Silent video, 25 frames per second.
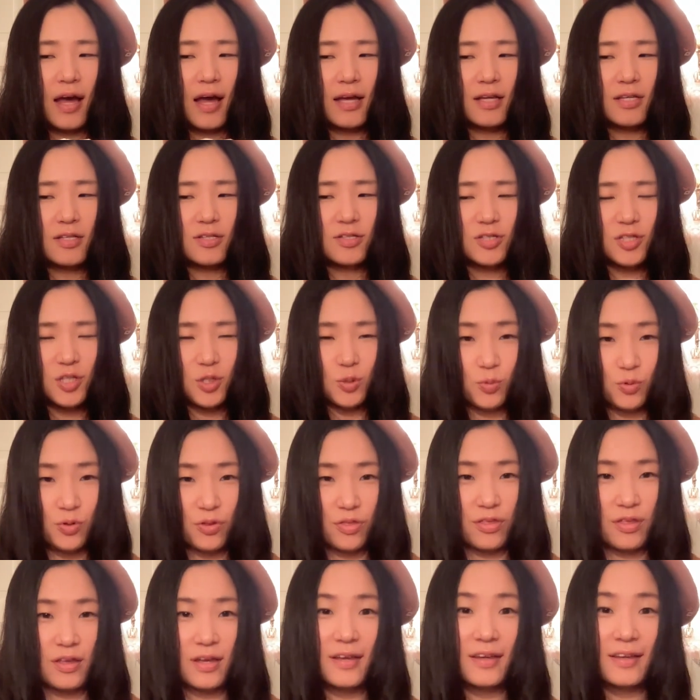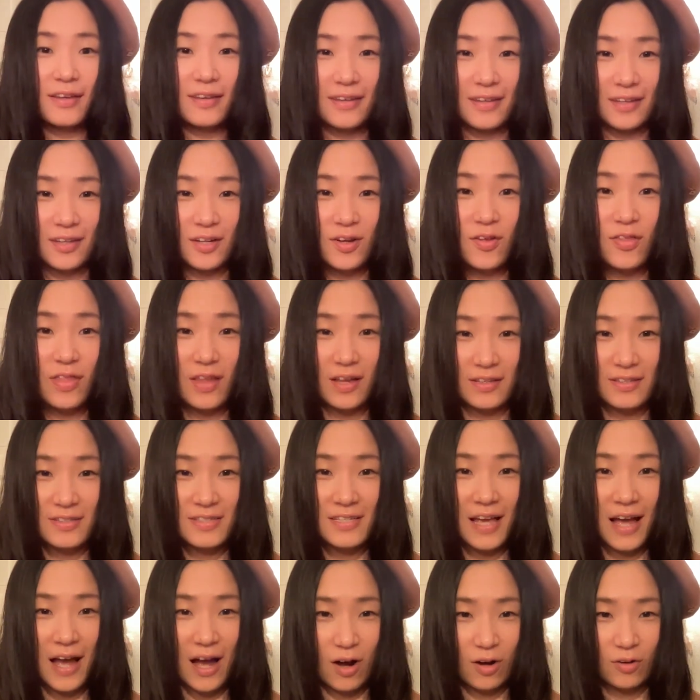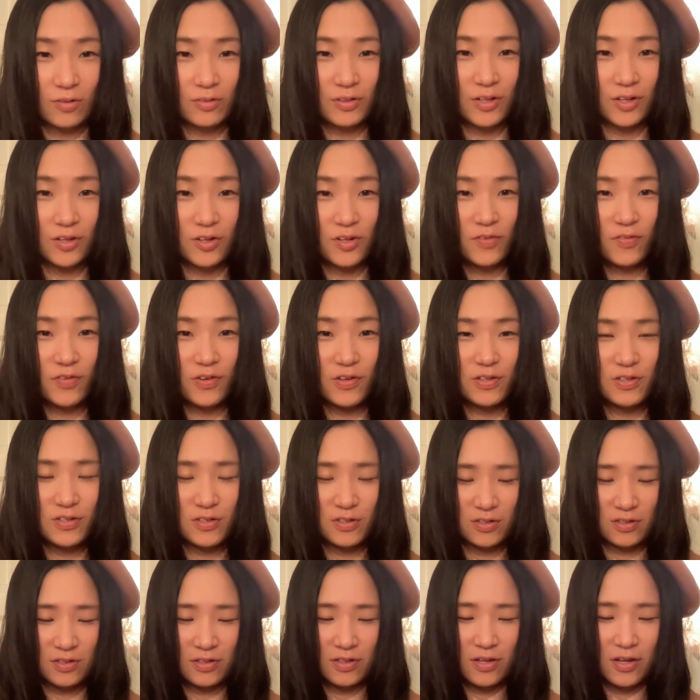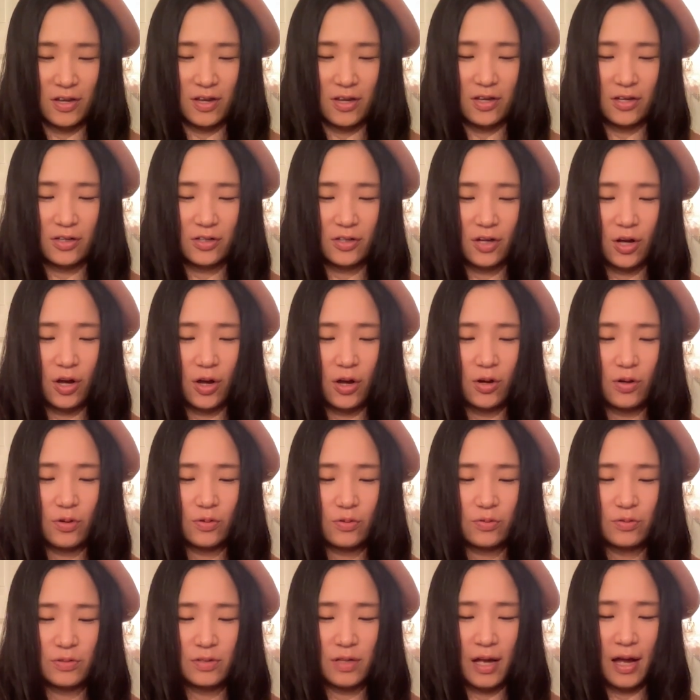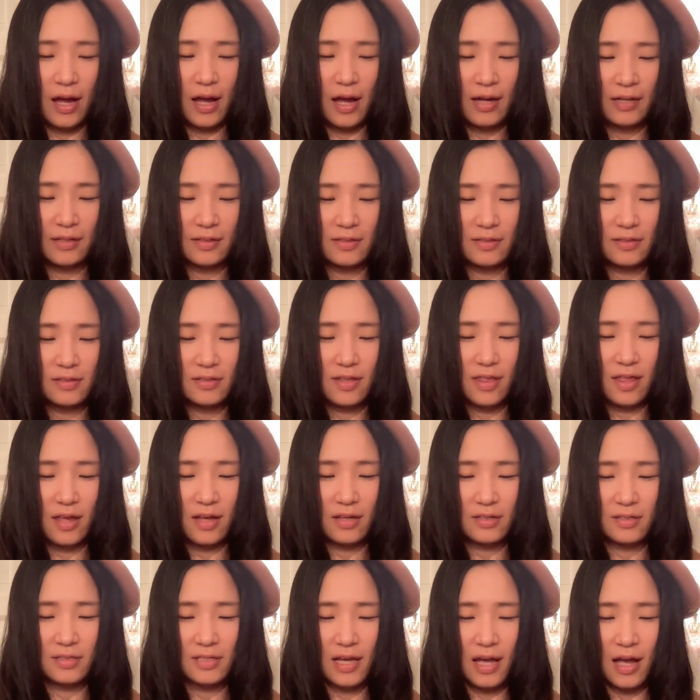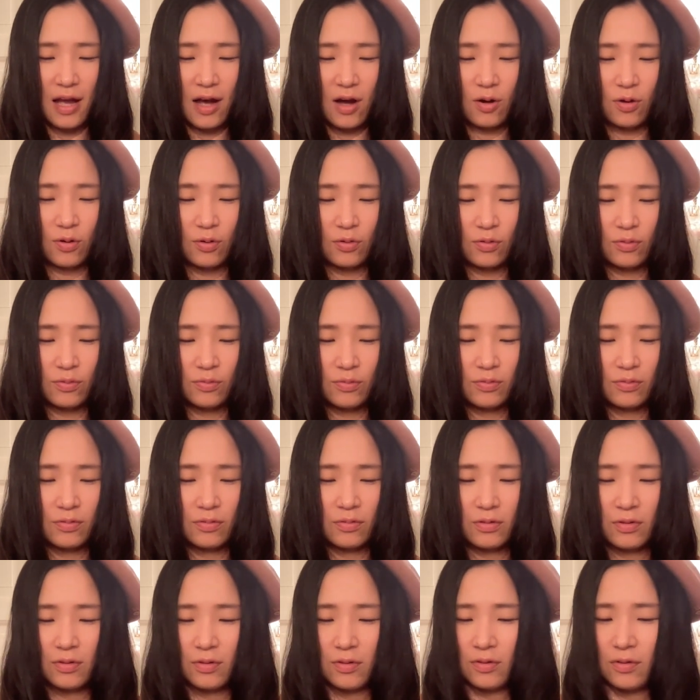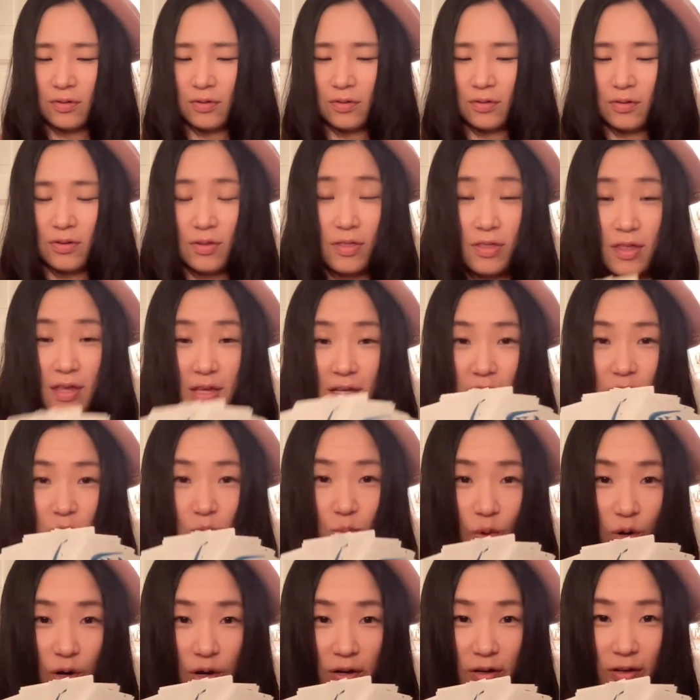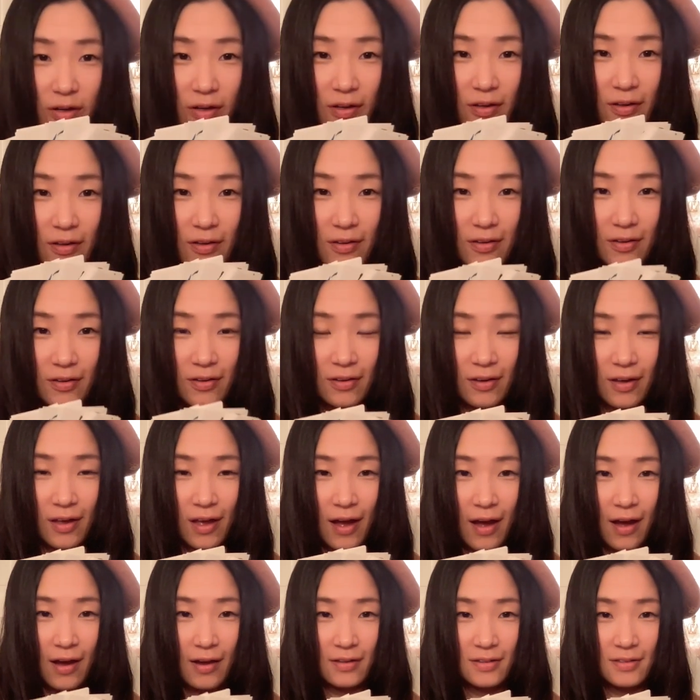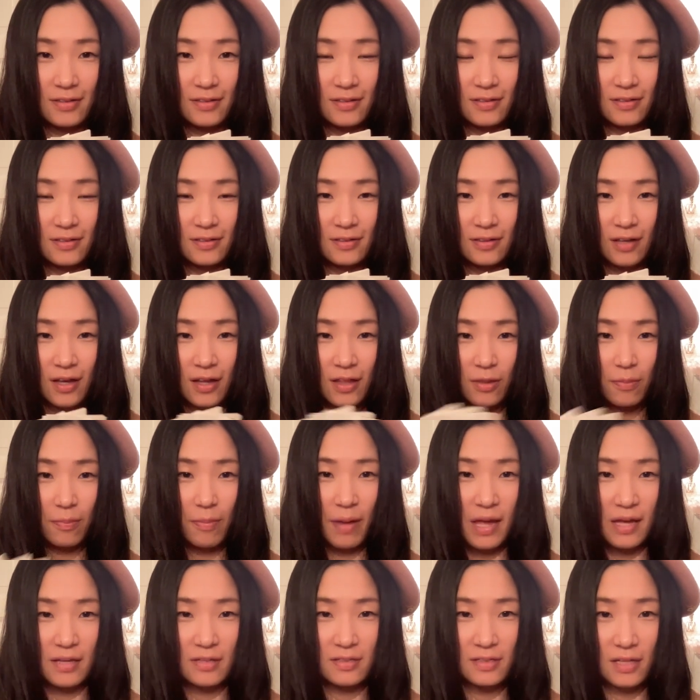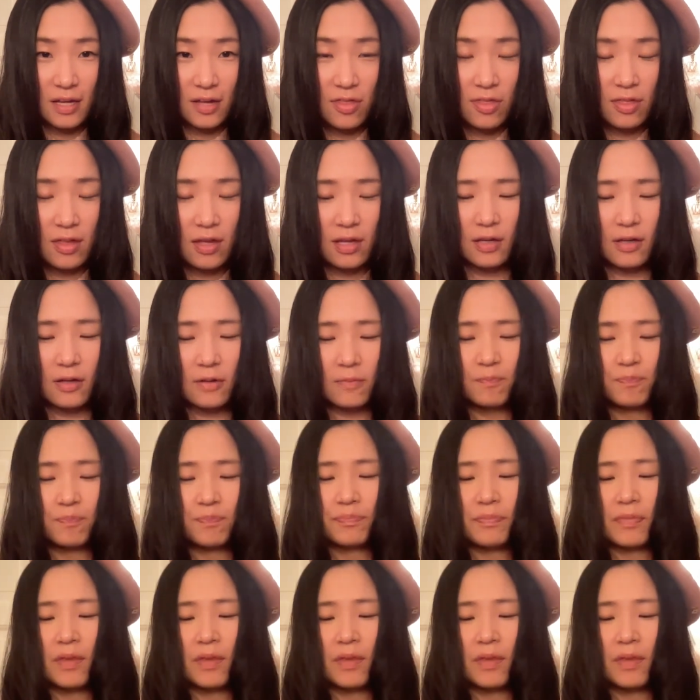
as you would think, that's how the universe goes, and that's how things work as at the best, I think.